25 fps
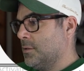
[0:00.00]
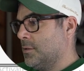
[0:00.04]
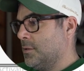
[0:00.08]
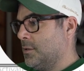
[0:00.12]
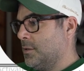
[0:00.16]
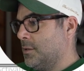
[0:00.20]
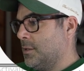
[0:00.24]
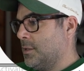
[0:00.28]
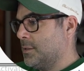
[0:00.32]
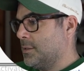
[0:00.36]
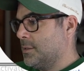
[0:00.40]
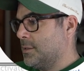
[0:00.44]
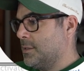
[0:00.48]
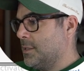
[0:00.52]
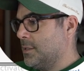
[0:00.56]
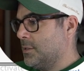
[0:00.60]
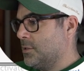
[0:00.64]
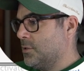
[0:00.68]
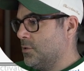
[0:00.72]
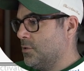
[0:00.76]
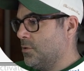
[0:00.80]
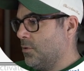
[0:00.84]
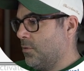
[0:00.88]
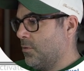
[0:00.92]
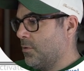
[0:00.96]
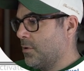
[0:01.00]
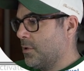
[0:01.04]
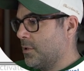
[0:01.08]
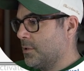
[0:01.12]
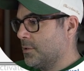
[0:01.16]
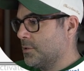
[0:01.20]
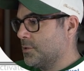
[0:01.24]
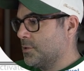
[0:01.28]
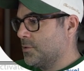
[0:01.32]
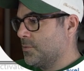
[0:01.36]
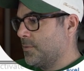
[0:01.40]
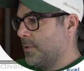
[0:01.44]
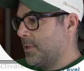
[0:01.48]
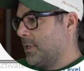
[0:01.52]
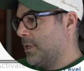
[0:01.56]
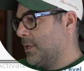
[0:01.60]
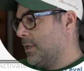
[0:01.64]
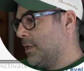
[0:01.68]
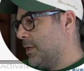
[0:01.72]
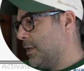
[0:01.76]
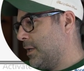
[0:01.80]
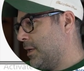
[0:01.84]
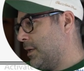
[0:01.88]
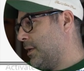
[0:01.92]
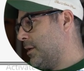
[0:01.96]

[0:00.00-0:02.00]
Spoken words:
This door swinging